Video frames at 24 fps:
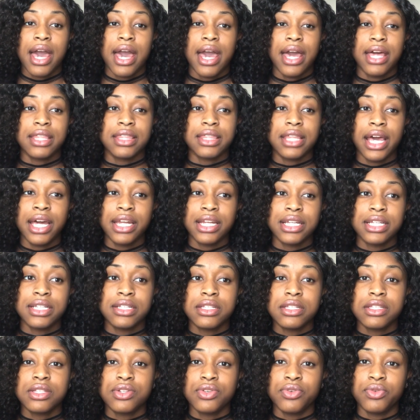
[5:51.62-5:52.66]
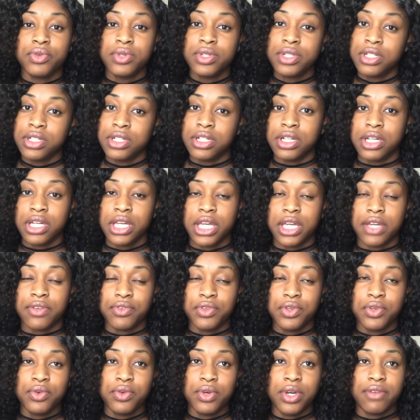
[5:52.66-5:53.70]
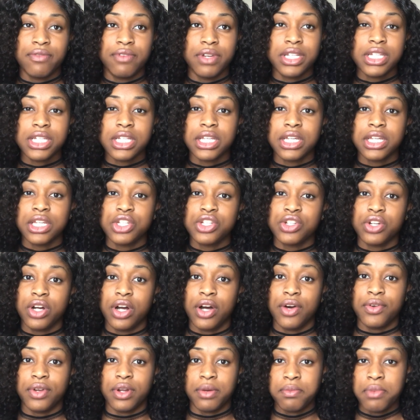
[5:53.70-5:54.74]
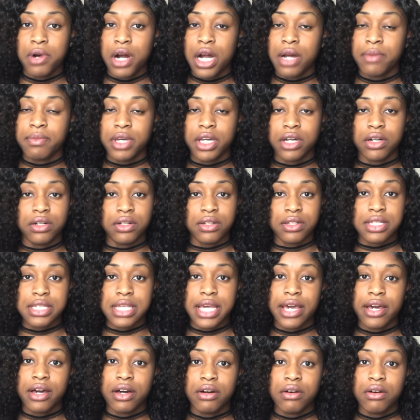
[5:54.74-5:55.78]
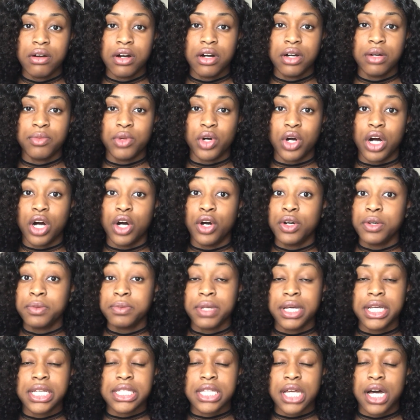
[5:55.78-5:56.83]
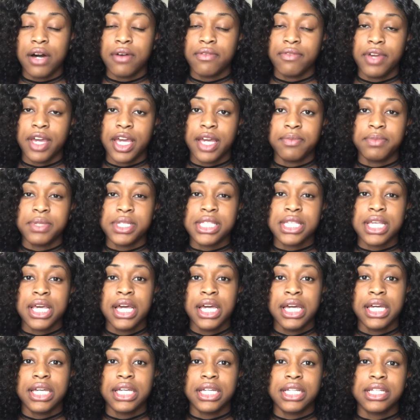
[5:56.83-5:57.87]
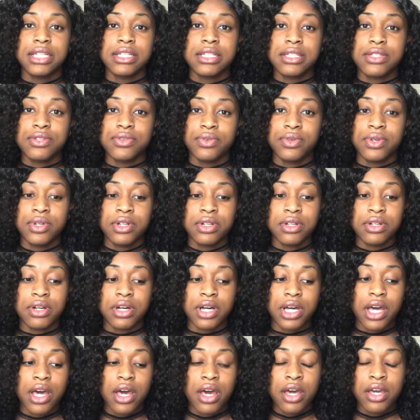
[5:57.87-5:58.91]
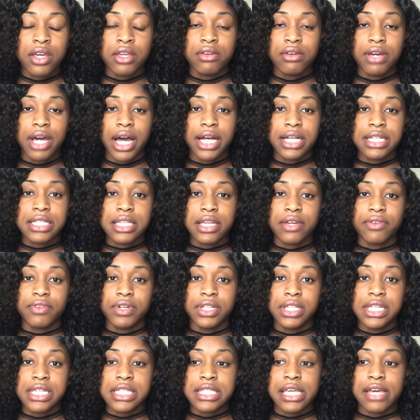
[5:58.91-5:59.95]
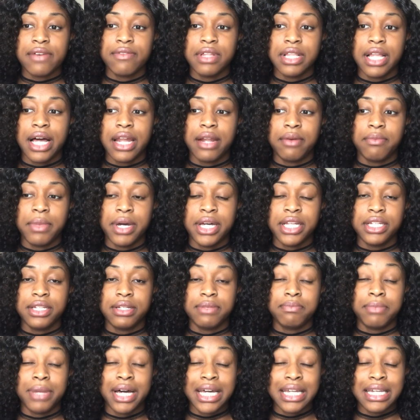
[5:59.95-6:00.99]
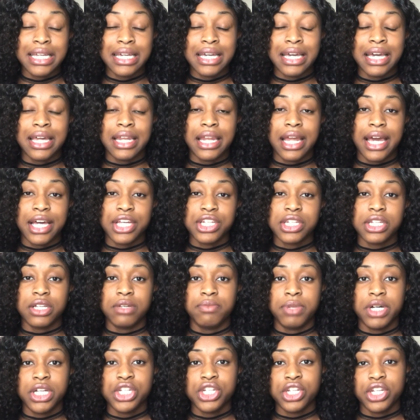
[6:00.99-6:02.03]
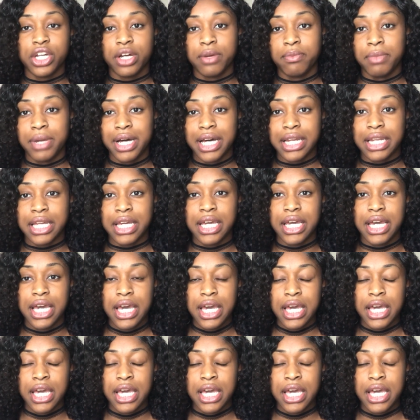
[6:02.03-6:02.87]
and that is to cook. If you eventually get your own apartment, own townhome, or own place off campus, it is to cook. You guys can really save a lot of money and actually budget your money